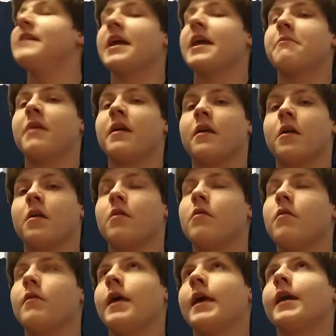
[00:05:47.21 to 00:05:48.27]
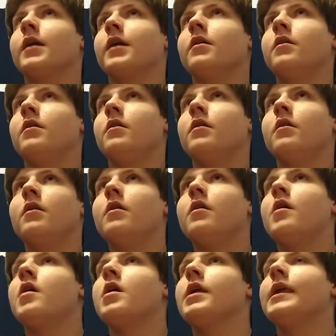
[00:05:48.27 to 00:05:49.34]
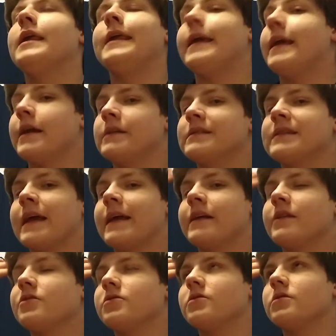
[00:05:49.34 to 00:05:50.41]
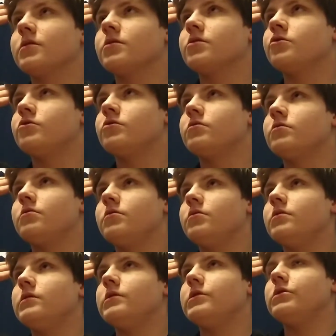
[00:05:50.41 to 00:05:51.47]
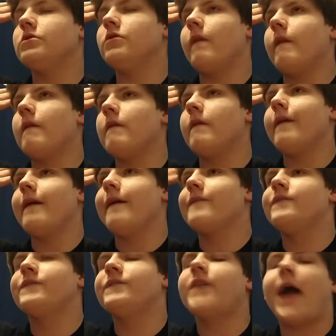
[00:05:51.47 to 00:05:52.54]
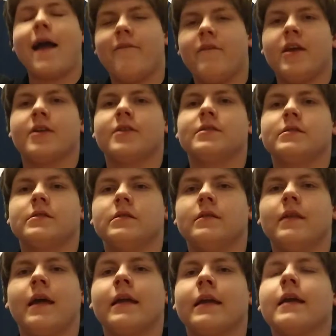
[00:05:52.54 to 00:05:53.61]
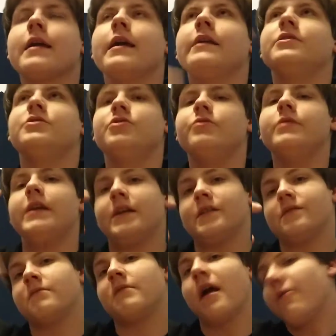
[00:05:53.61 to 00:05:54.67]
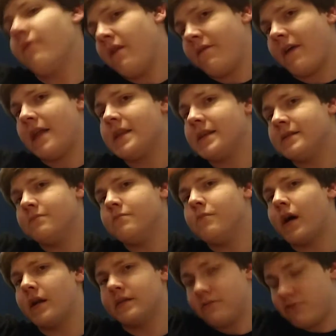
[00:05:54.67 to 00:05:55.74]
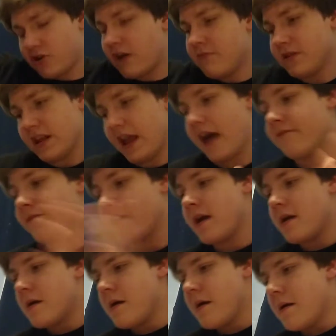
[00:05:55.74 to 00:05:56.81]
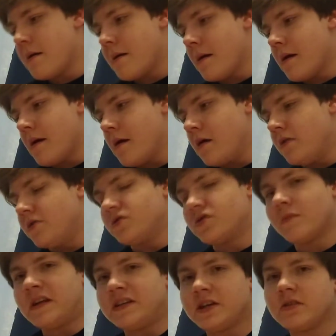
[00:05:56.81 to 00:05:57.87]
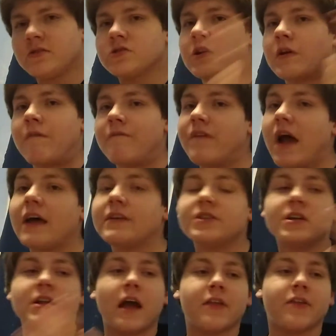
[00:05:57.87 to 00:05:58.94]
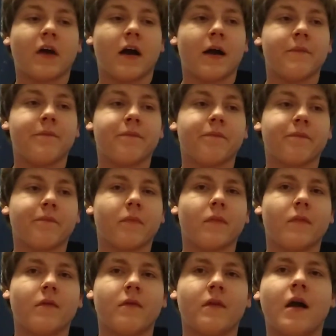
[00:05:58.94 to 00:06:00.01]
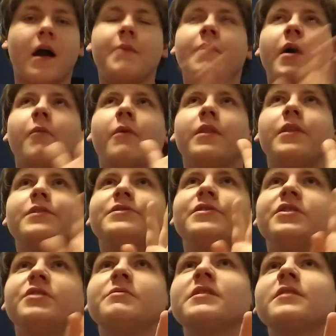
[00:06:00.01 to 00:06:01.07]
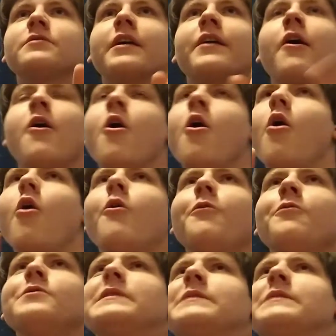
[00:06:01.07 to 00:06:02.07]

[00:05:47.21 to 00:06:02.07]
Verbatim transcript: five years. Like in two years from now, I would have had this amount of subscribers I have. So my channel's grown faster than I thought. You I'm not one of those YouTubers that's like, oh, subscribe me, I'm so determined to get a play button. As much as I am wanting a play button, I